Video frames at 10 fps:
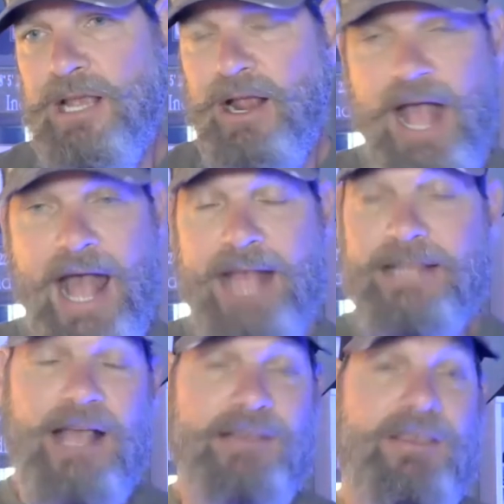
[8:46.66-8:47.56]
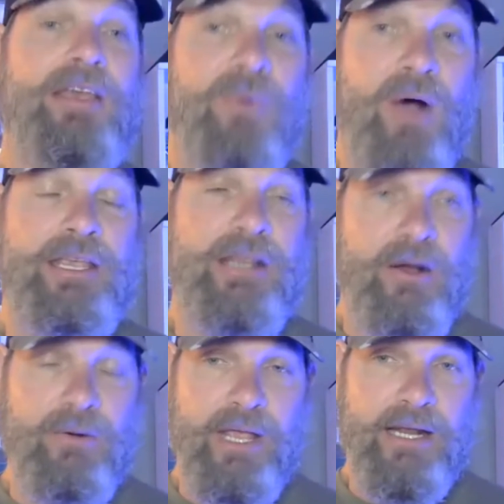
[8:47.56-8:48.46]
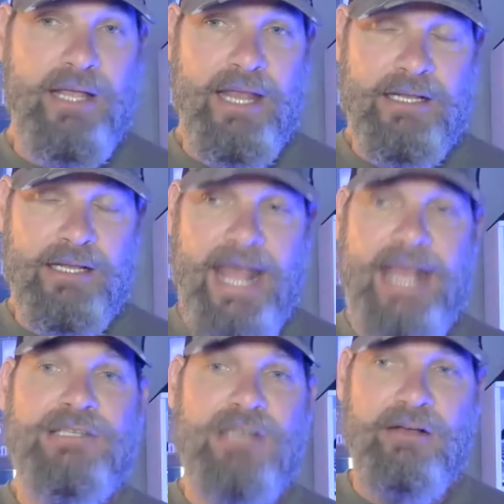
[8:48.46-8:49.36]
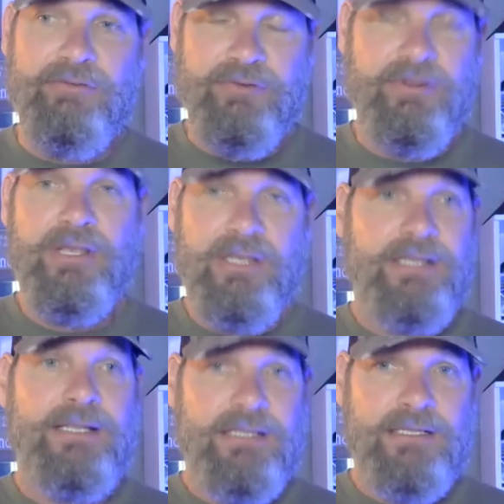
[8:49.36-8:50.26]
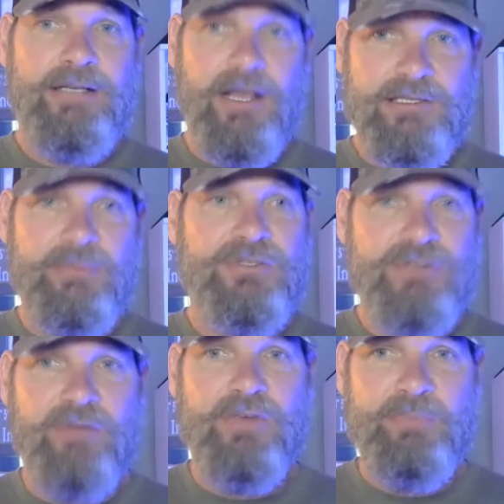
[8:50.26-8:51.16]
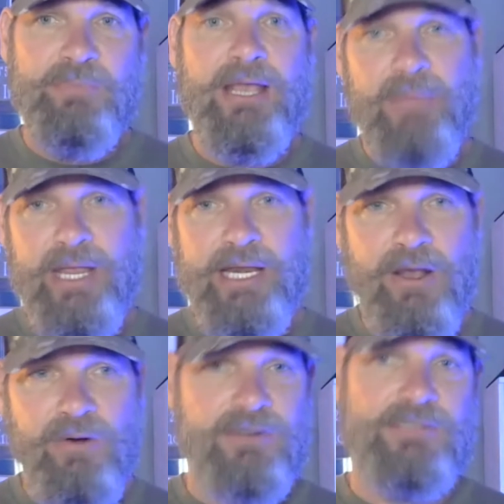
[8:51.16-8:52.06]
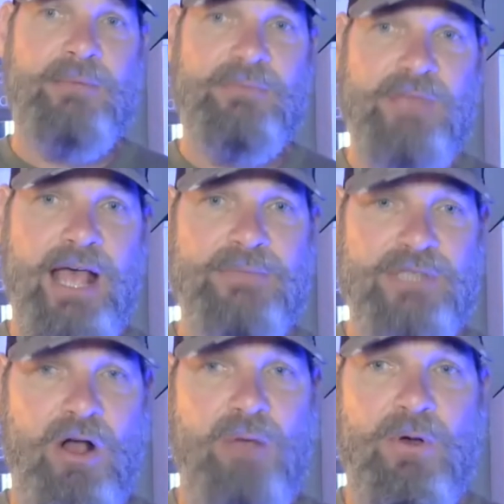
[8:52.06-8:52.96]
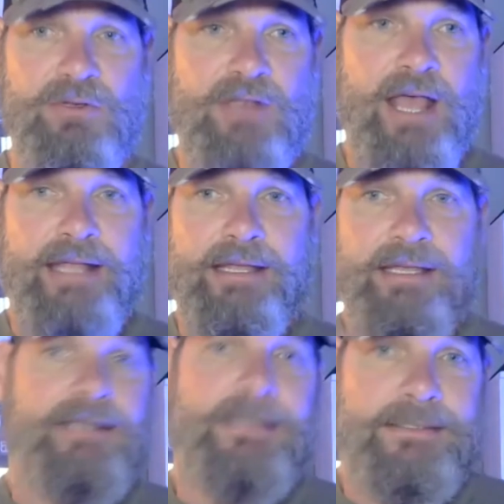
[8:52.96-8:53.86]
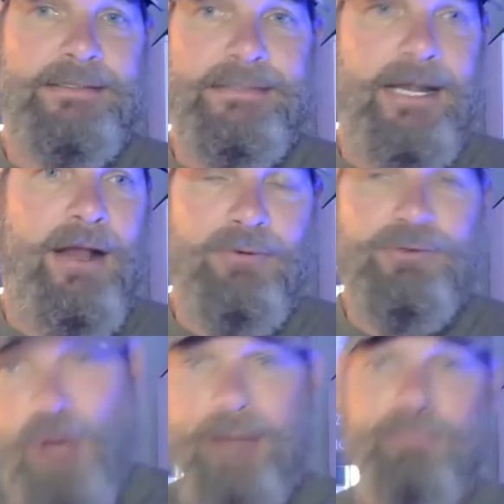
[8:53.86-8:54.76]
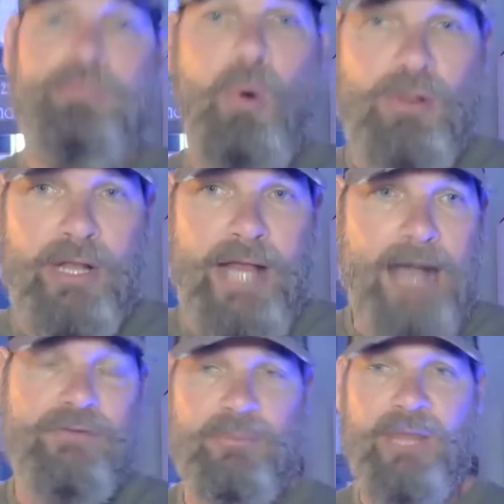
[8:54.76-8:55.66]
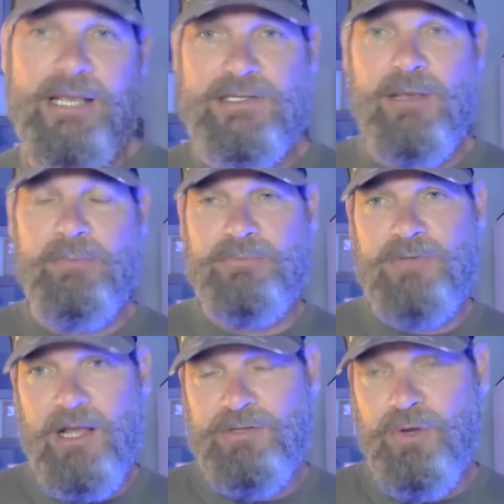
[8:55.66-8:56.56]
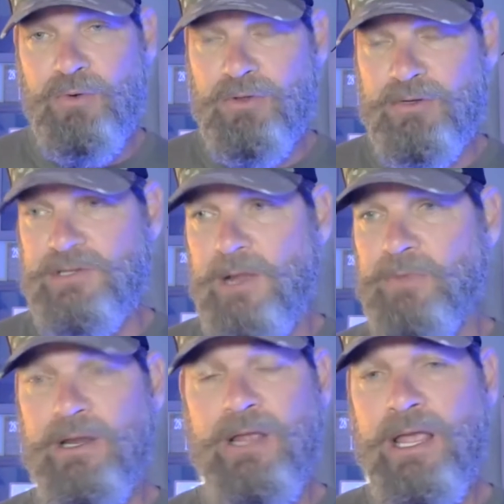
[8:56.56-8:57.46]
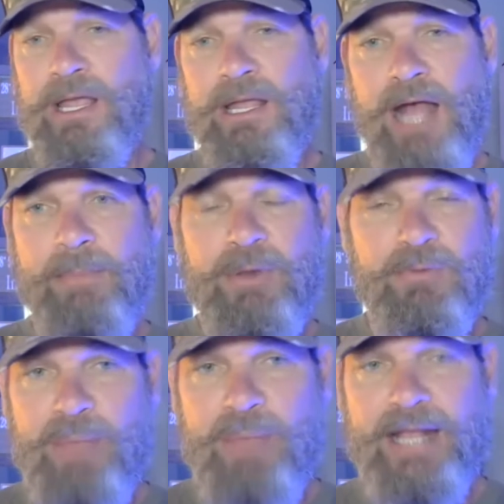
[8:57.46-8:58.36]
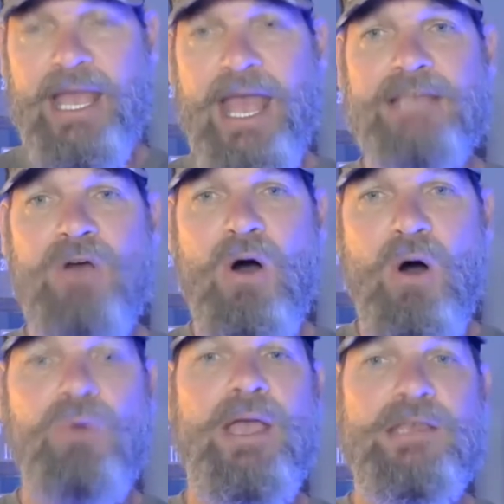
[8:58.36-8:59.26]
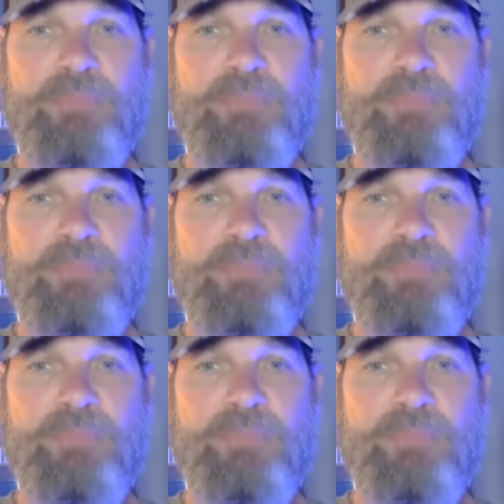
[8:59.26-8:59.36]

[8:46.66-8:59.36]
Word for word: uh, I, will tell you what, you know, in an in a age of customer service being mediocre sometimes and almost like you know, you got to pull it out of them like some a tooth or something. I mean, Rebecca has always